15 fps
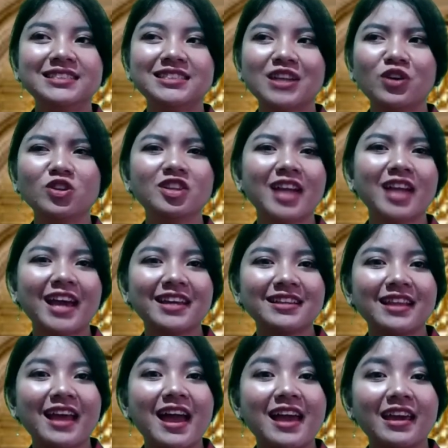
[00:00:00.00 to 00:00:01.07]
So like
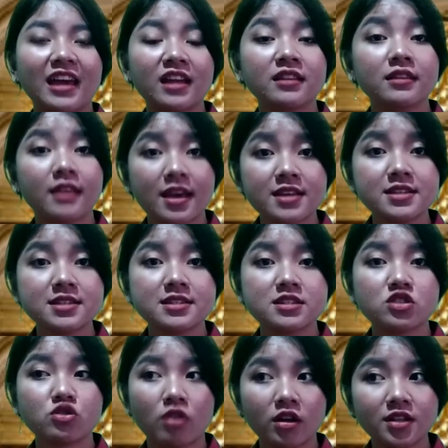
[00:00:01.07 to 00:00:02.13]
in this
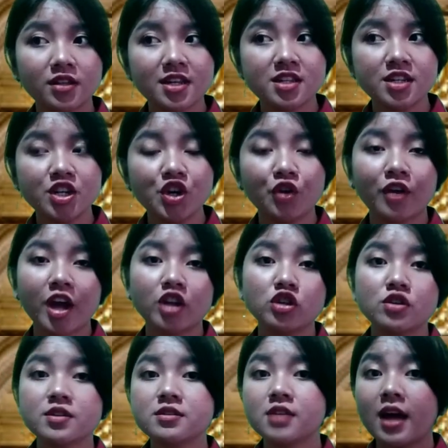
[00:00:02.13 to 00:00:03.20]
strategy, you can
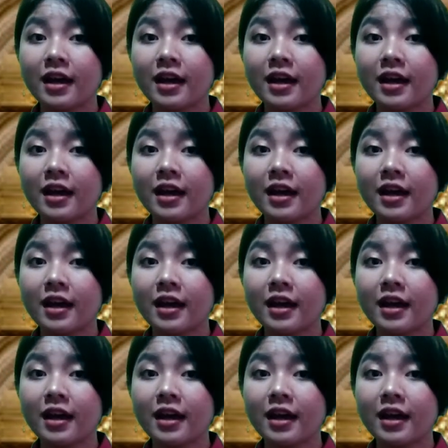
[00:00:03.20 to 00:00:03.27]
use